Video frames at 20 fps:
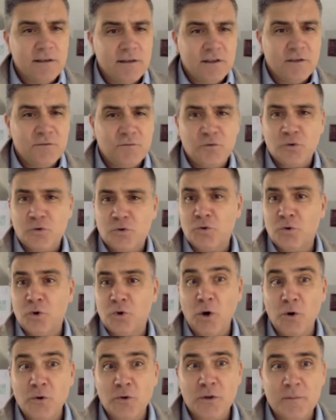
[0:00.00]
do you
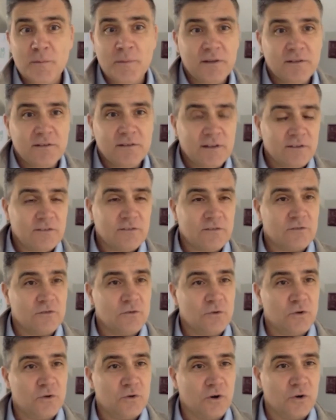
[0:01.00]
own the business?
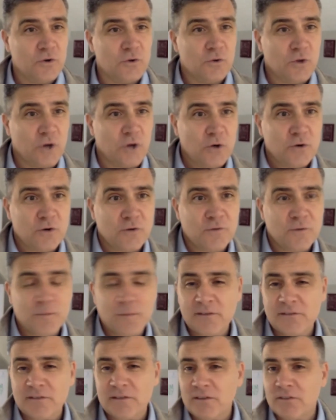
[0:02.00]
Are you the owner of a
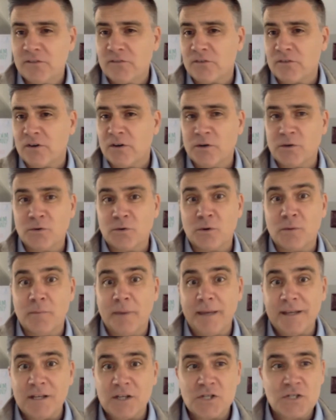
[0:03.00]
business? Are you a
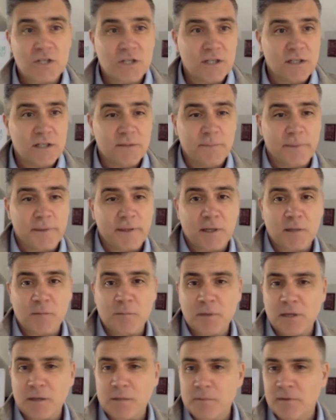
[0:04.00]
manager in a
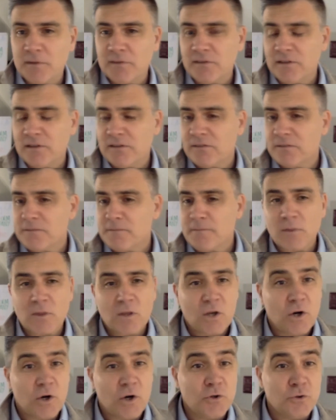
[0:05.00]
bigger business?
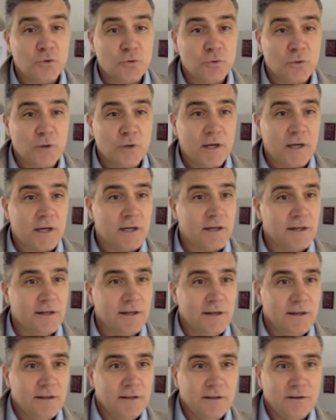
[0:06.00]
Are you
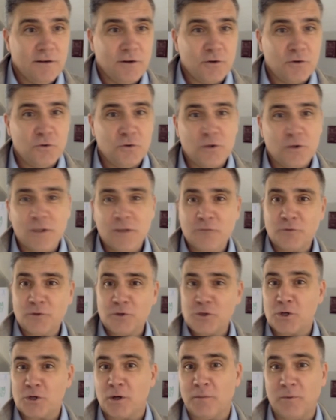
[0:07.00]
looking for a
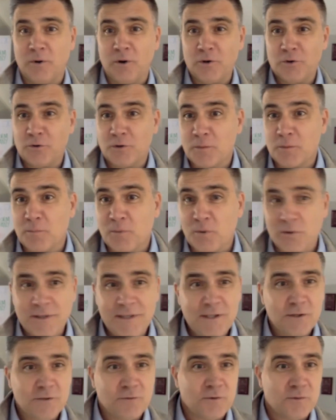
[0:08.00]
job? Are you an
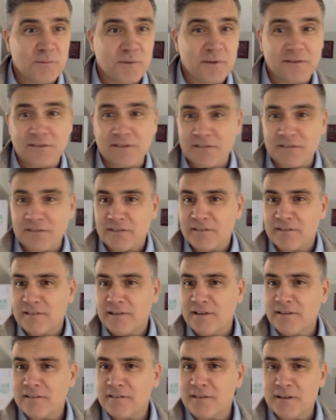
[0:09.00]
employee of a business? Just
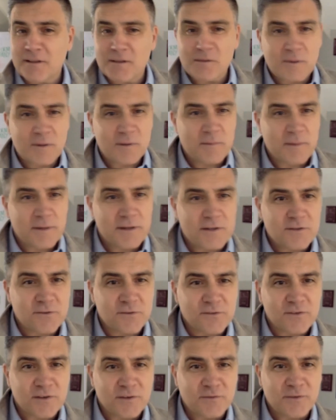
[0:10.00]
tell us a little bit about
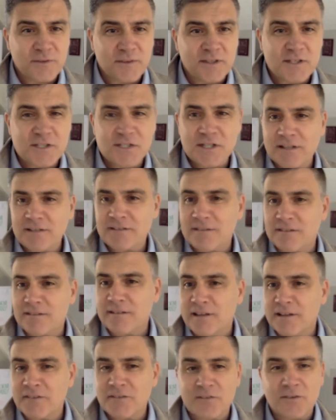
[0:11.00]
yourself in the chat. It's
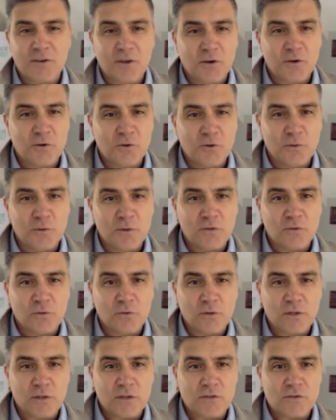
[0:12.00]
nice to know who we're
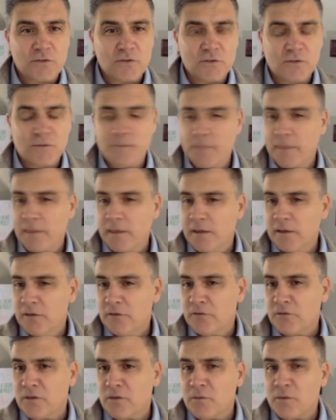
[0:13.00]
talking to,
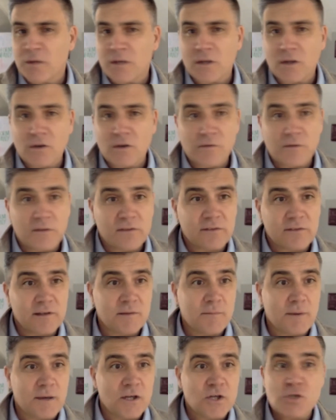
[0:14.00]
so that we can obviously
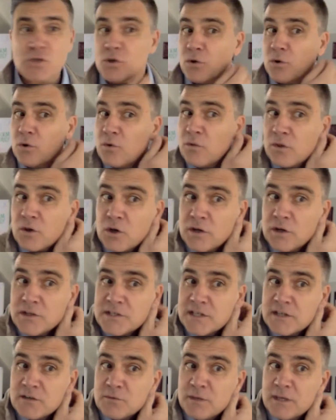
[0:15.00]
make sure the
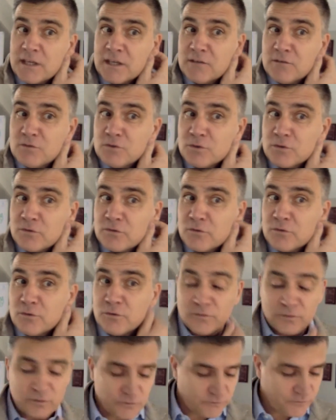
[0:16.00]
content we give you is
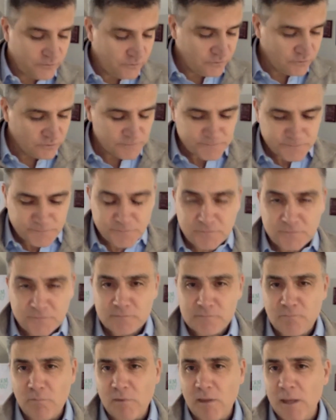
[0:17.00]
useful to you.
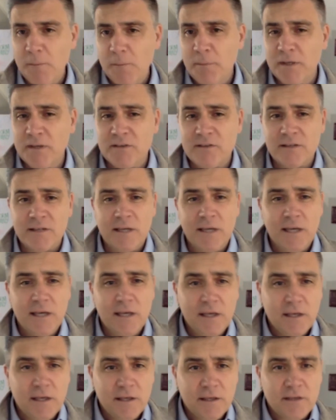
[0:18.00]
But
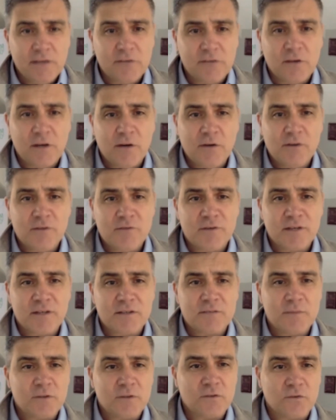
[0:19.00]
yeah, so Harry
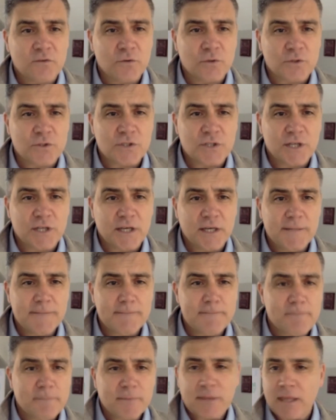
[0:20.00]
invited me to talk today.
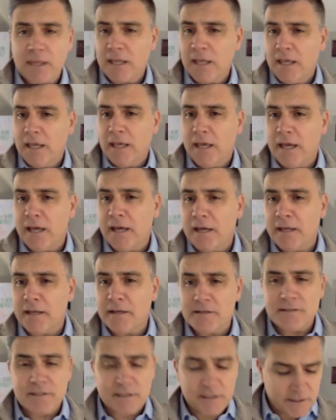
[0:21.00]

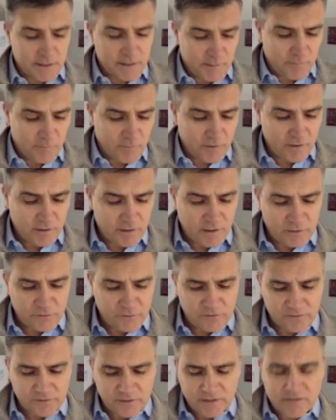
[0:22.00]
And I was
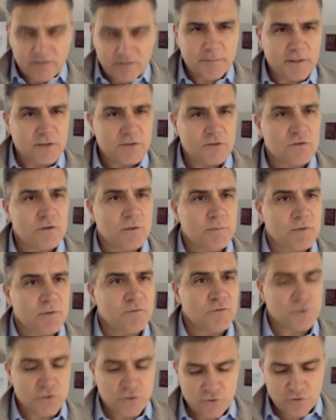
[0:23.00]
excited about the topic
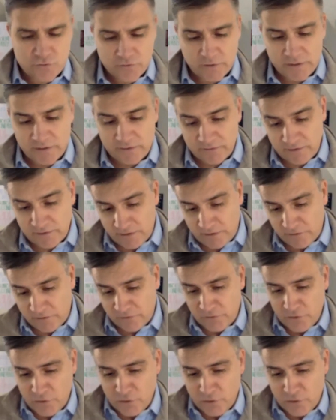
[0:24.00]
for two reasons.